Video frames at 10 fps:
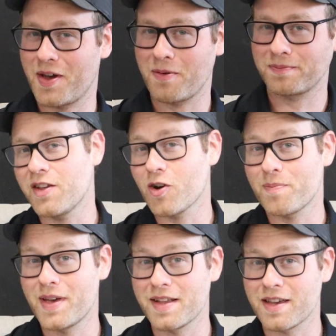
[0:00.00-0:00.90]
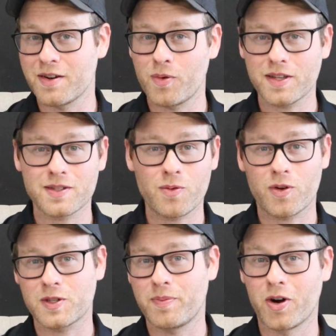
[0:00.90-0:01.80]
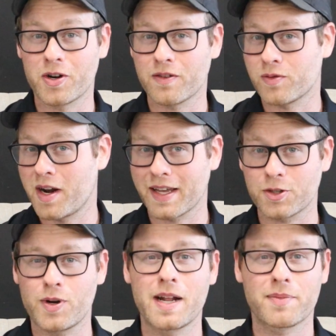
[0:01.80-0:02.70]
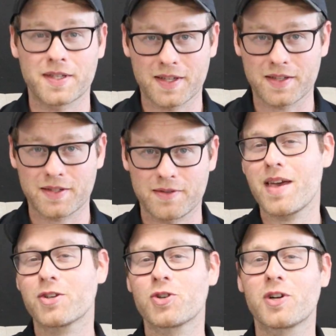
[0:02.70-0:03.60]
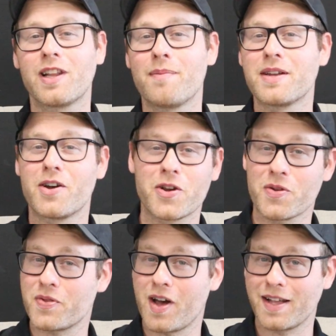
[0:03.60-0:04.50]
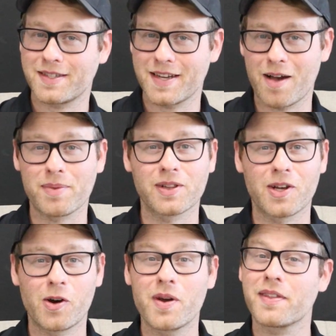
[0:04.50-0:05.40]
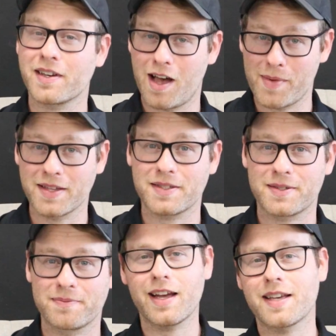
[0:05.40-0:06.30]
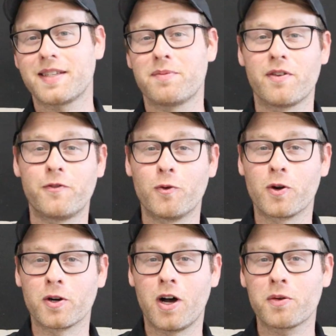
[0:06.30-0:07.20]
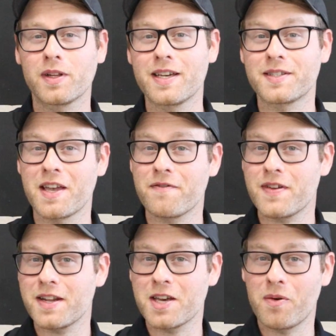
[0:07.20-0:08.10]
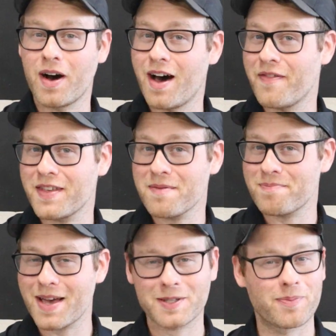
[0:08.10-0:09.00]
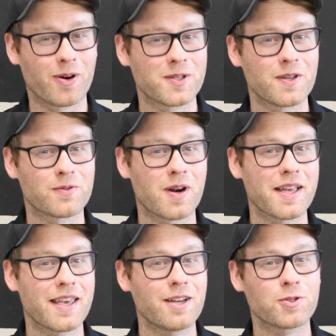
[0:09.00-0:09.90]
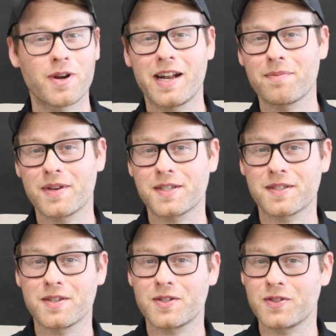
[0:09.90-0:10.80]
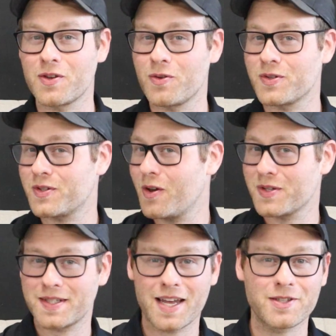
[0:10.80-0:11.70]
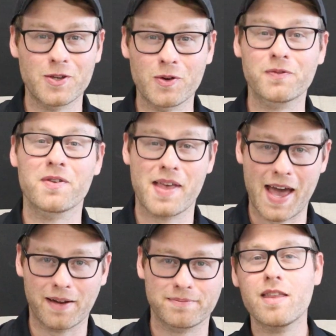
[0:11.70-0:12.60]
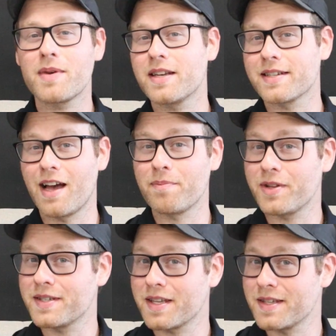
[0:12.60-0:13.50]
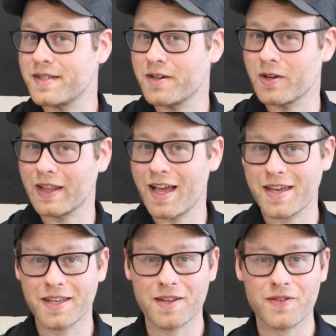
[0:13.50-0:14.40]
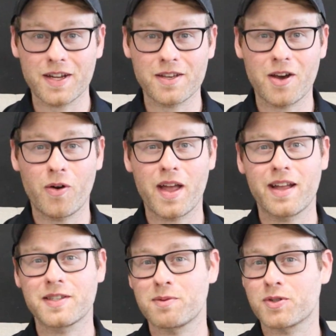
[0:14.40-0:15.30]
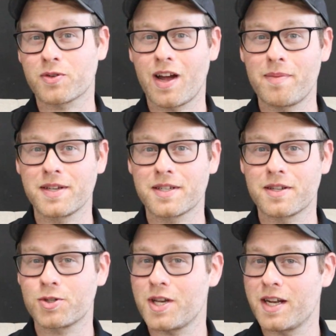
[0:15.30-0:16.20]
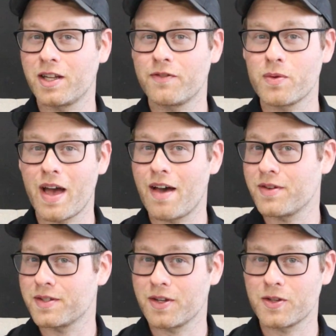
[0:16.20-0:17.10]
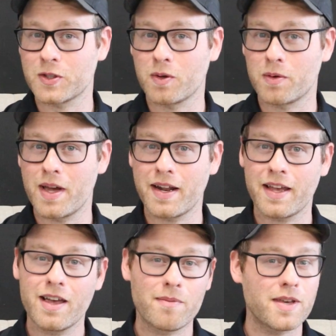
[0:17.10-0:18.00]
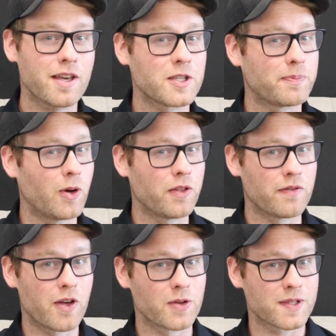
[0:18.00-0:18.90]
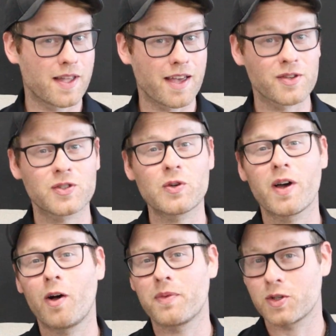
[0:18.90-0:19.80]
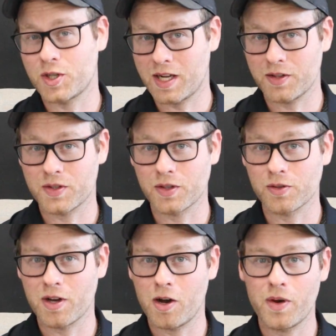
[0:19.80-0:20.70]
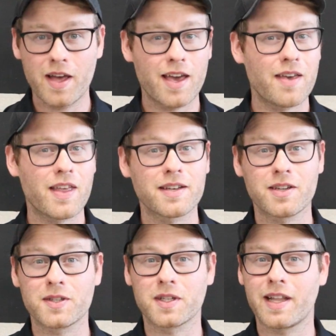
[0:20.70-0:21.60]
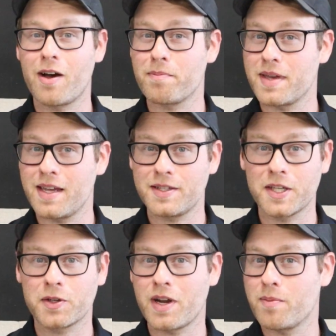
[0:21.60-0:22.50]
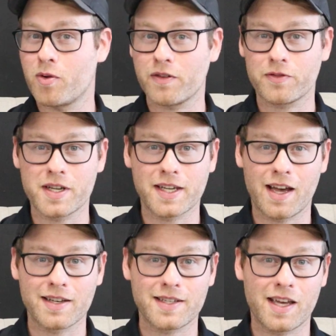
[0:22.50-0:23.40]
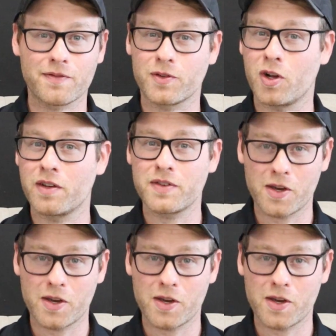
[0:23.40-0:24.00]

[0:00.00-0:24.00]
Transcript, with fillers: though? In your opinion, what's the worst part of running a training business? Make sure to let me know your thoughts down below in the comments. Like I said before, I'll release a video on the best parts of running a training business soon, so stay tuned for that. In the meantime, please consider liking the video and subscribing to the channel if you haven't done so already because both of those things do help the channel to grow, and that does allow me to create more free content for all of